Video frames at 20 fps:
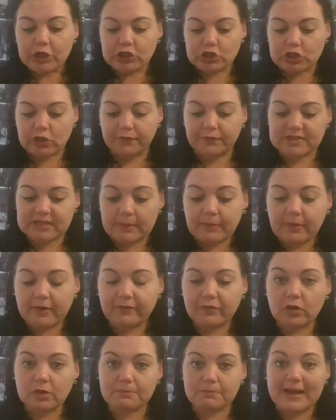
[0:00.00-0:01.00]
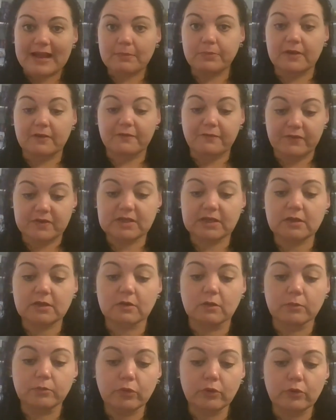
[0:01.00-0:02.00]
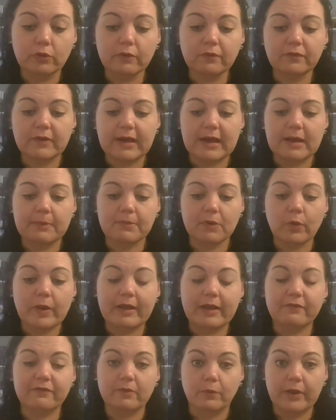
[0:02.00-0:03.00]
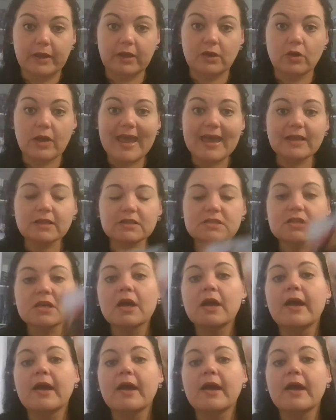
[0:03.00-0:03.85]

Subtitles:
So for some of you, it might be a physical move away from where you're at,